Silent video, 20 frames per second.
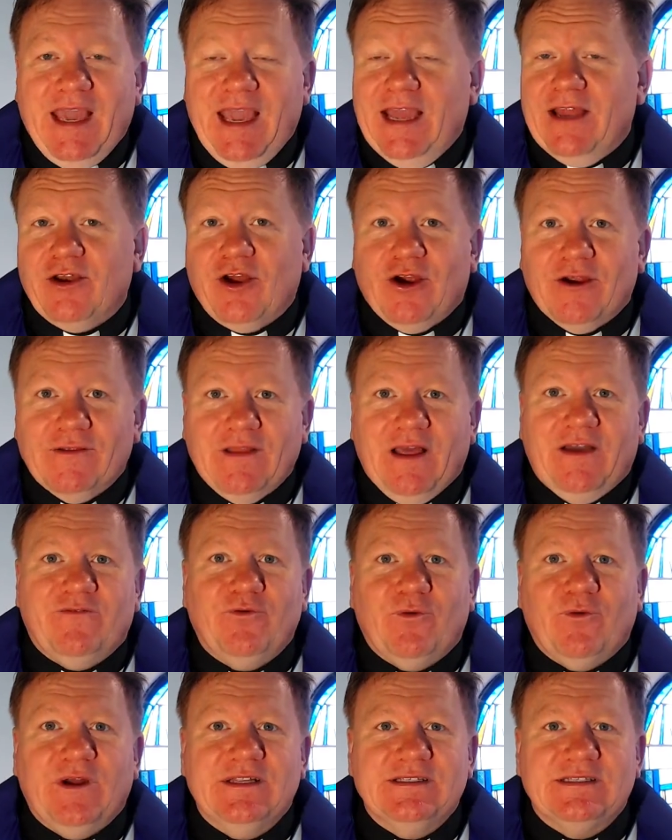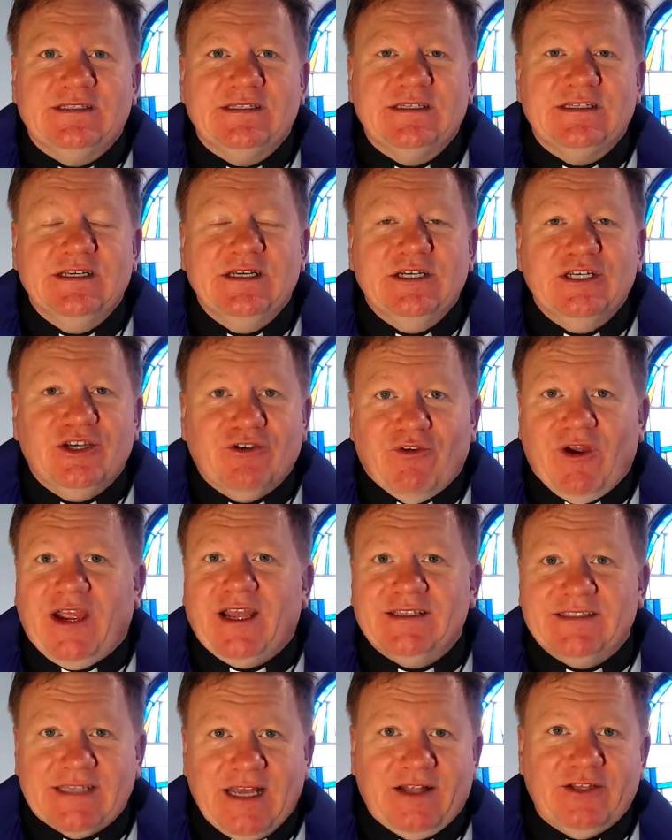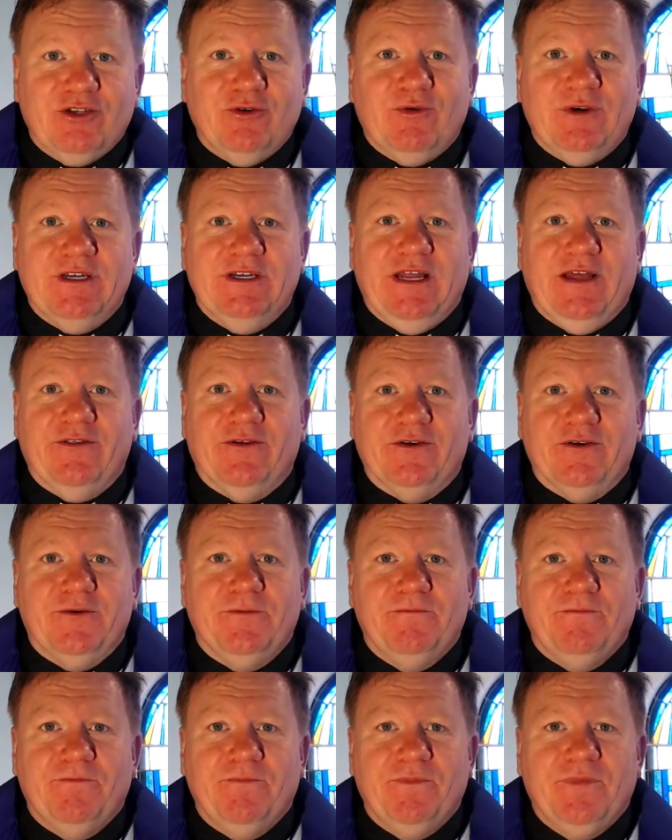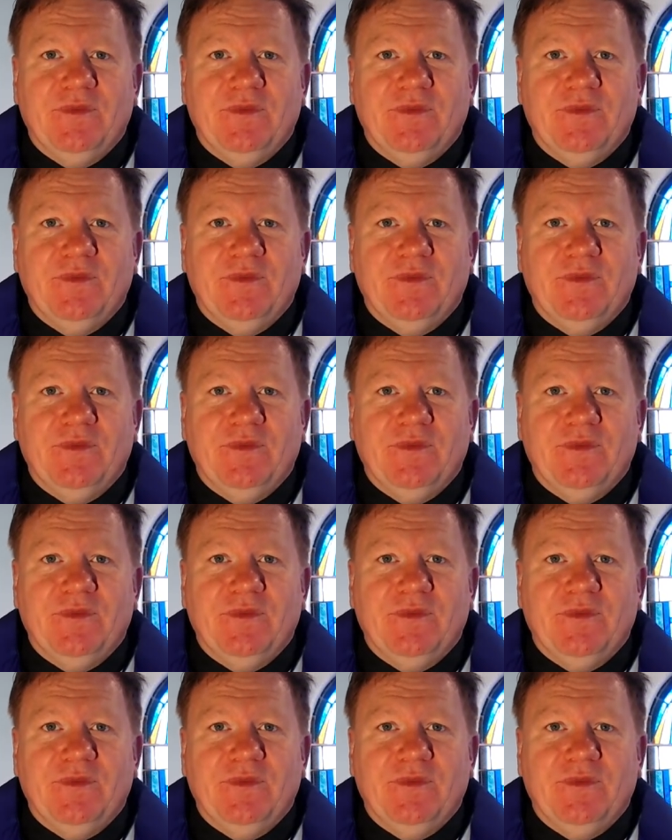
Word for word: and our loved ones to reconcile to one another.